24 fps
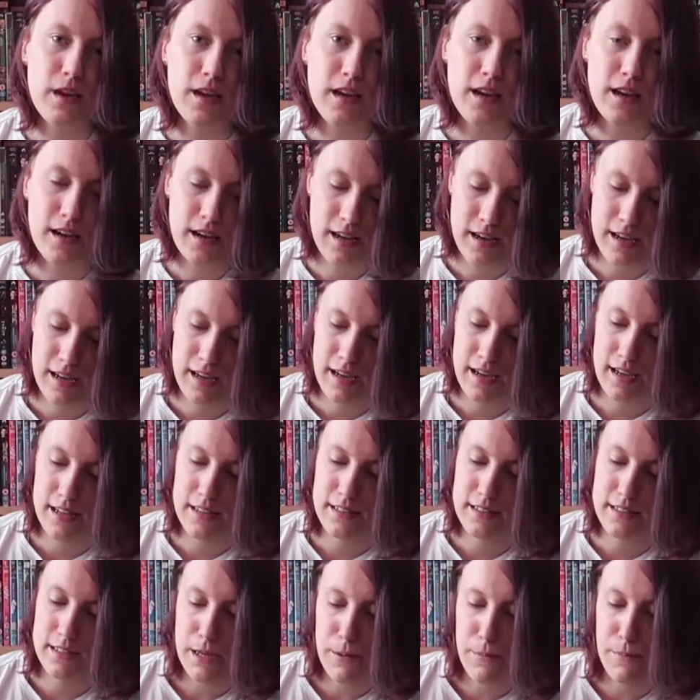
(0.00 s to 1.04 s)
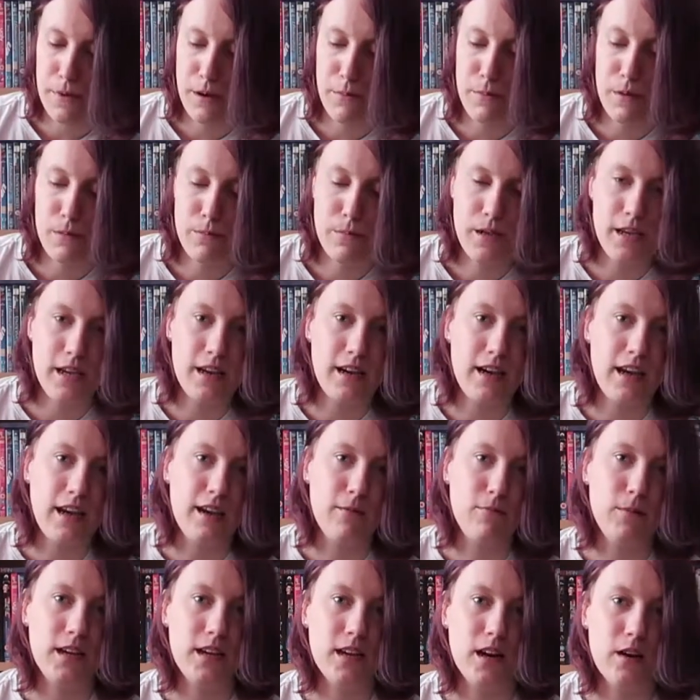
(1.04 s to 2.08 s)
Mia and Mamma Mia
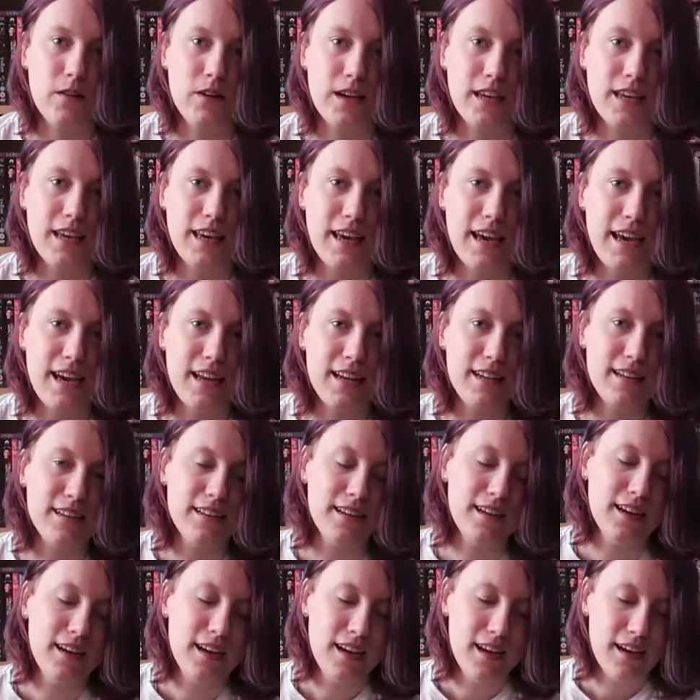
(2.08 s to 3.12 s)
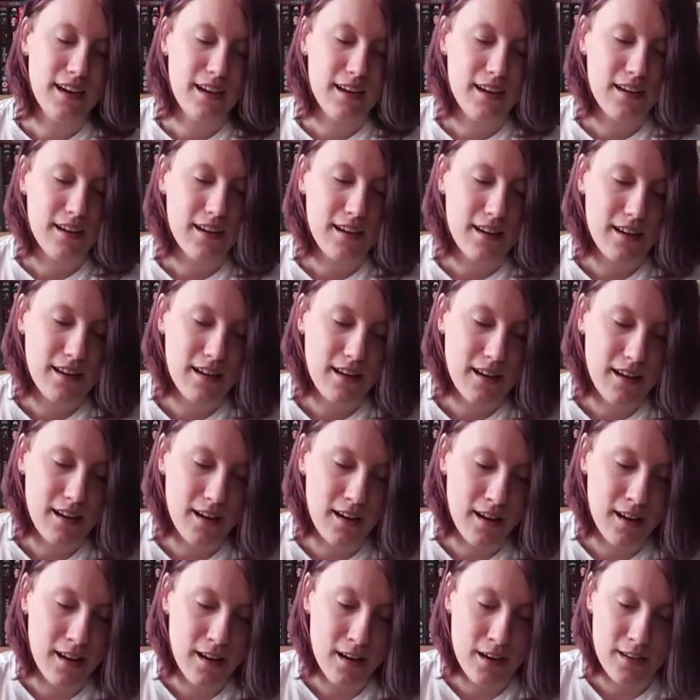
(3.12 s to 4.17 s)
Here We Go Again.
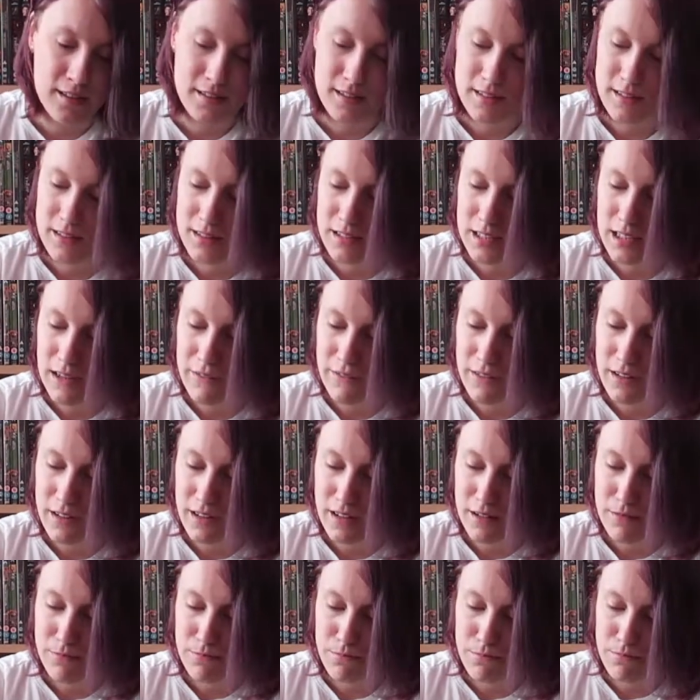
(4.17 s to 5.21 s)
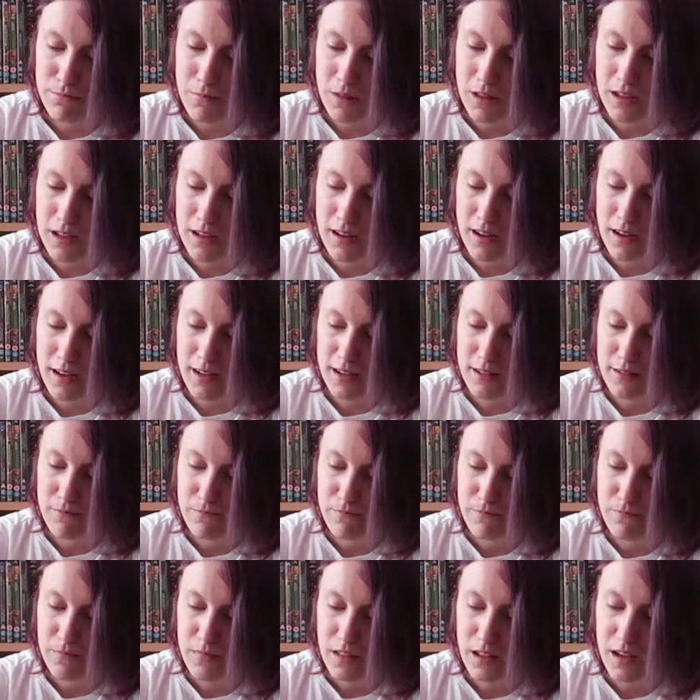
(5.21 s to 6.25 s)
I definitely think I...
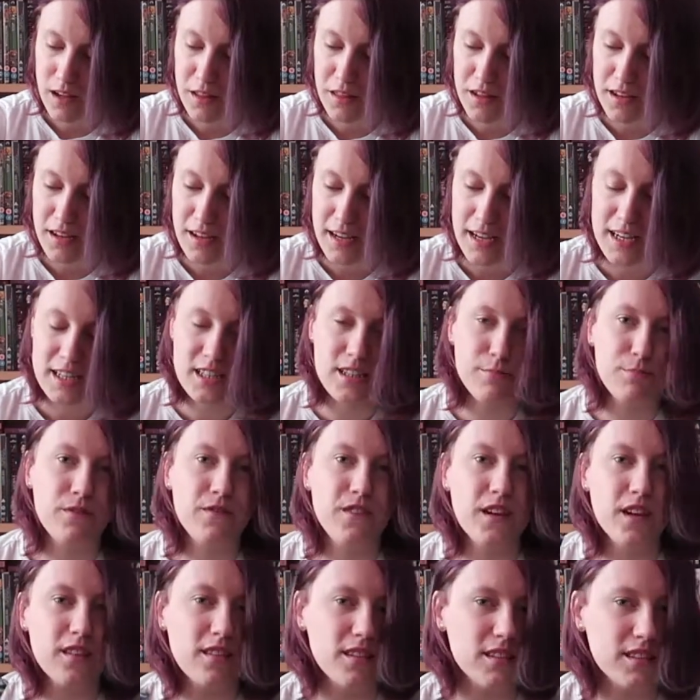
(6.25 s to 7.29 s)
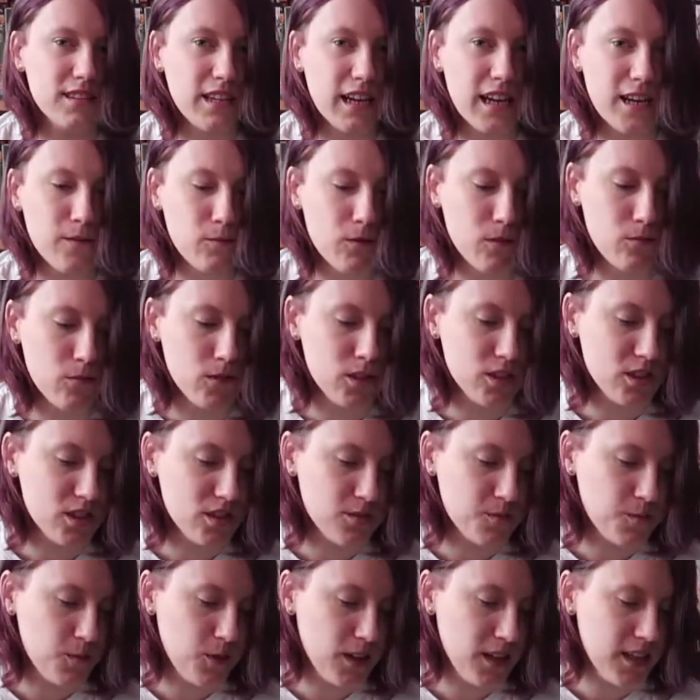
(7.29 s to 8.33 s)
I think I actually preferred the second one, which
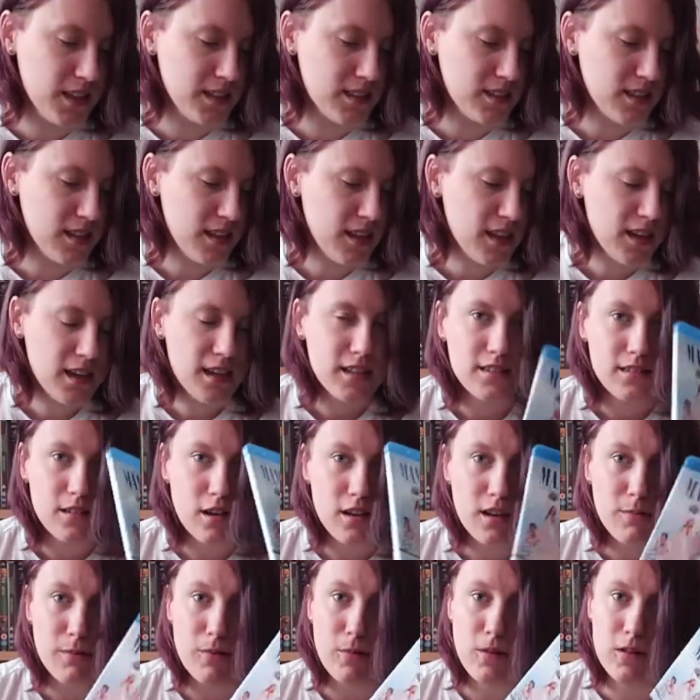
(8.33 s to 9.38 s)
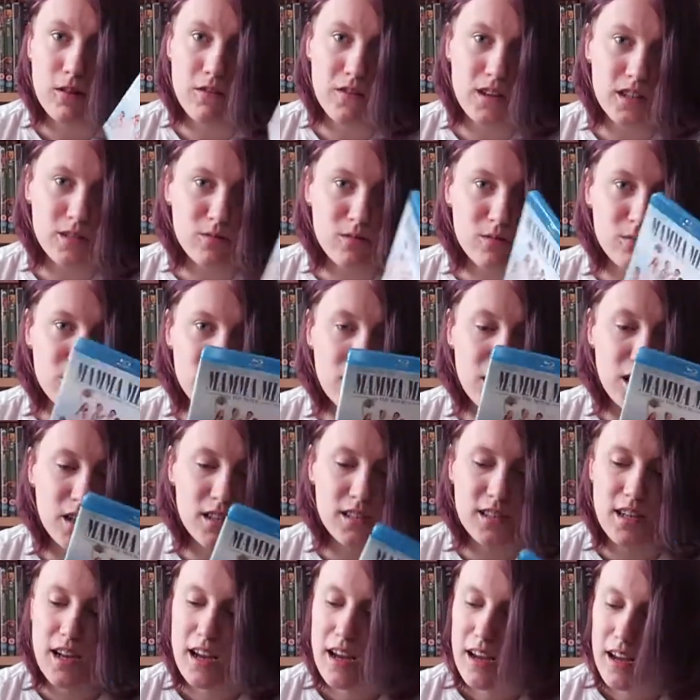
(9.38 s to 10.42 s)
is weird. Don't get me wrong, the first one was
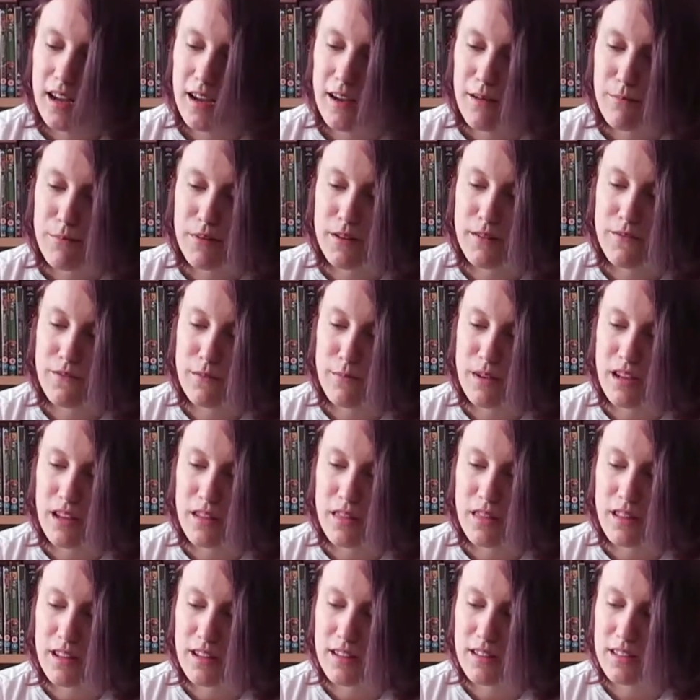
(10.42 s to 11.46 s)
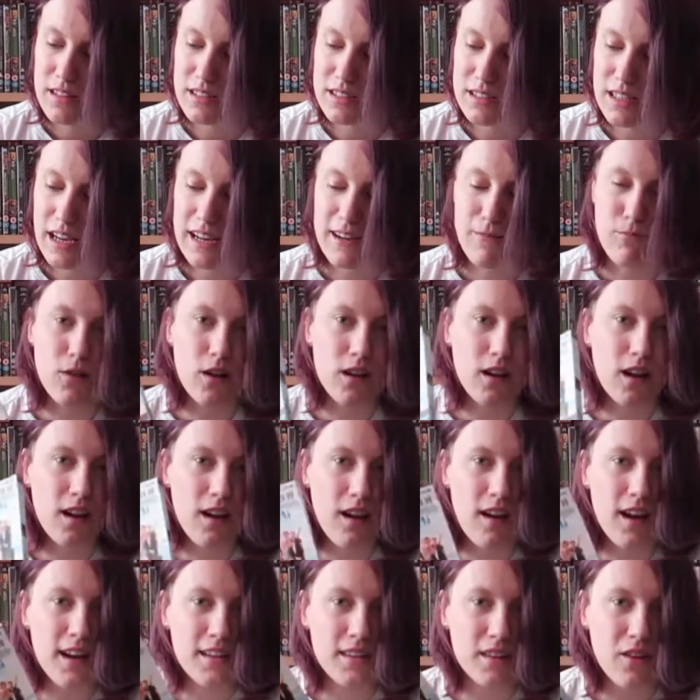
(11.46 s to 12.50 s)
good, but for me, I think the second one, I
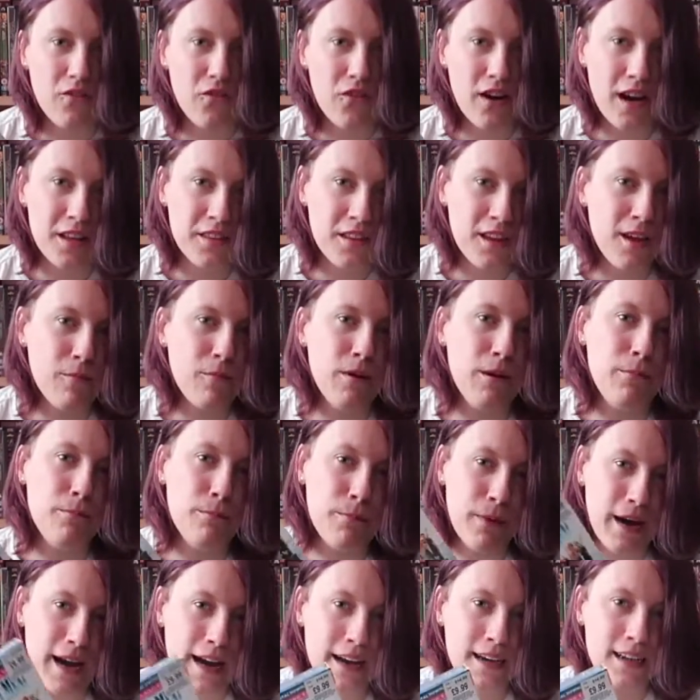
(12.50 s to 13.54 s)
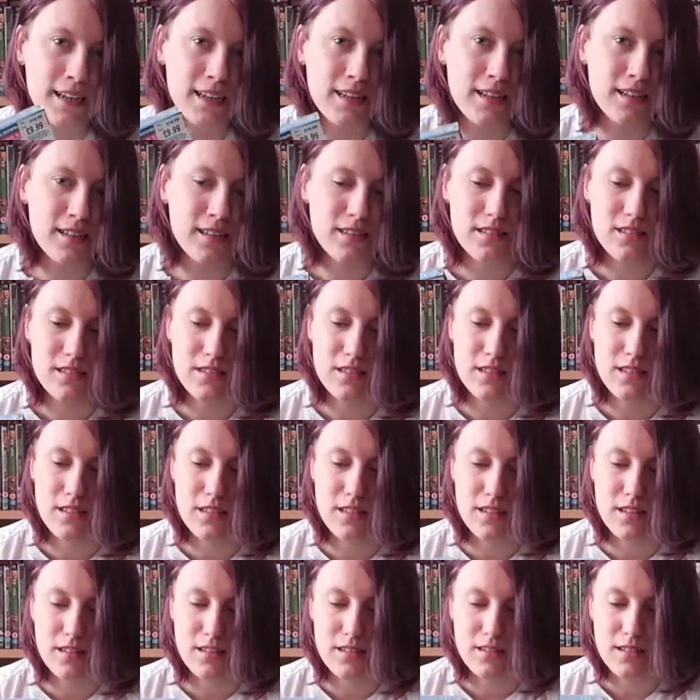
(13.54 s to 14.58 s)
like the fact that he went back
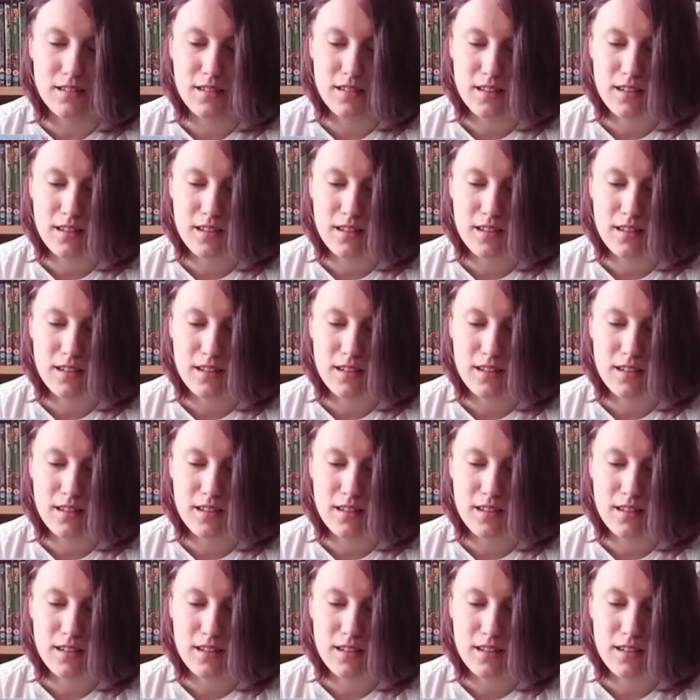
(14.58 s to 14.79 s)
to